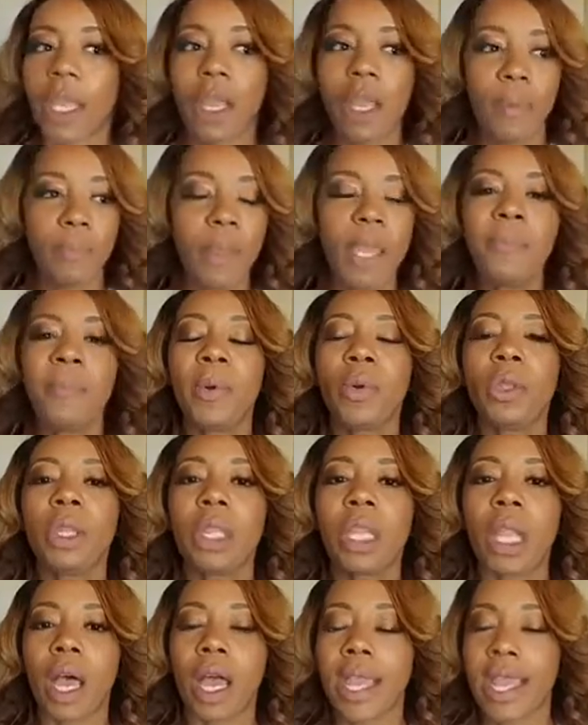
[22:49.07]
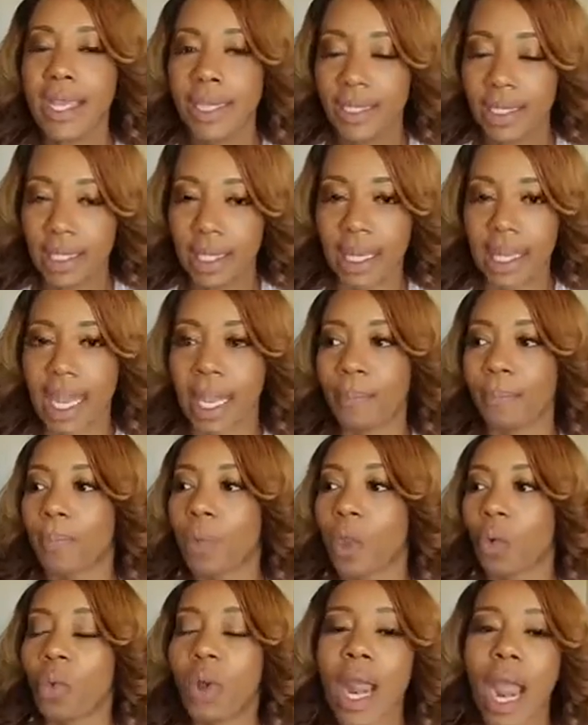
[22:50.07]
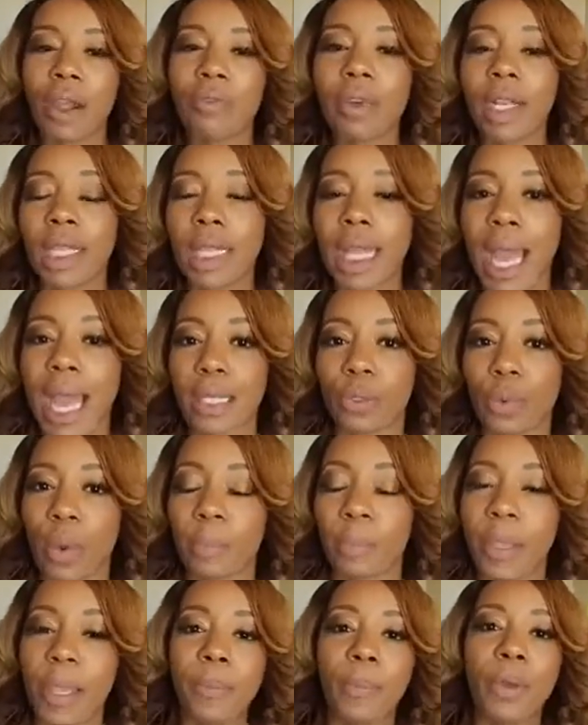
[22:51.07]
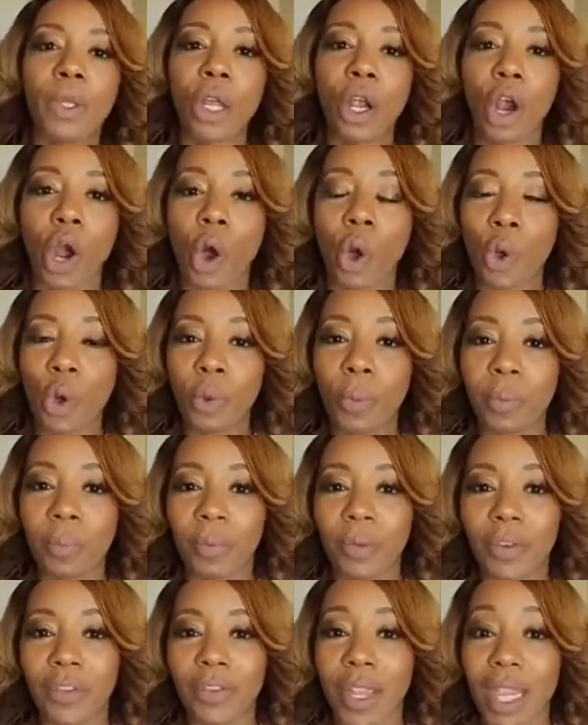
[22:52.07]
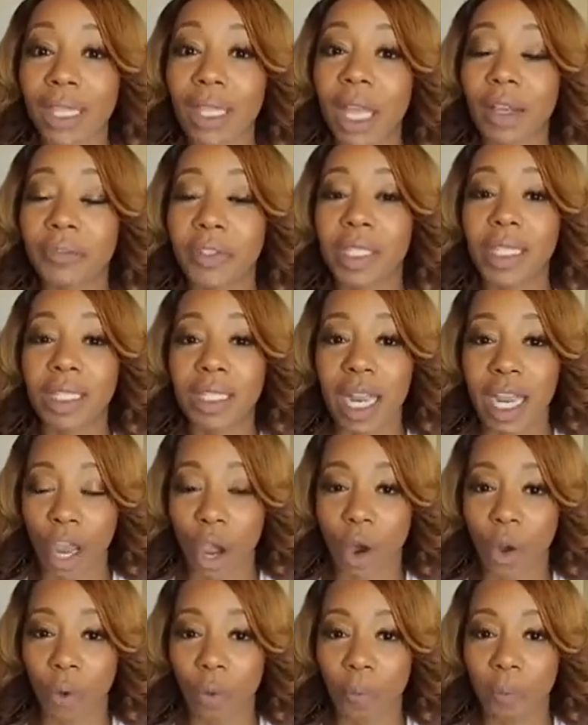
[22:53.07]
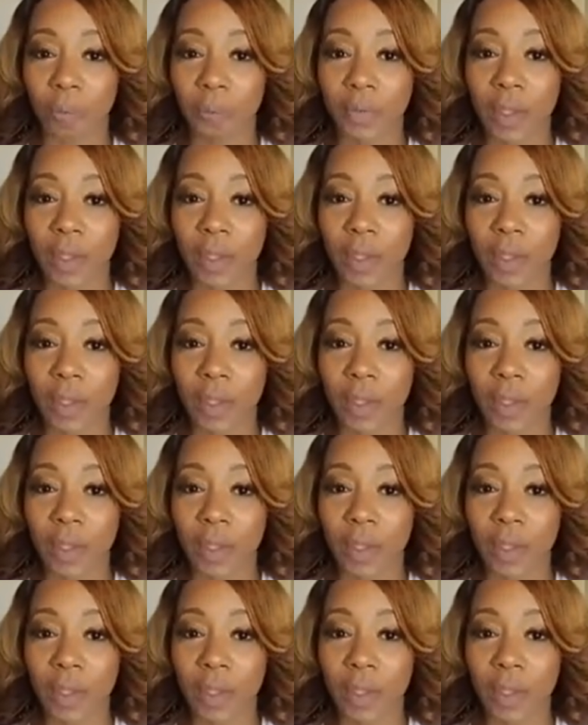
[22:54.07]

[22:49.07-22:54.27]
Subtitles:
People, here's the thing. What I realize, when people are home, they love to stay home.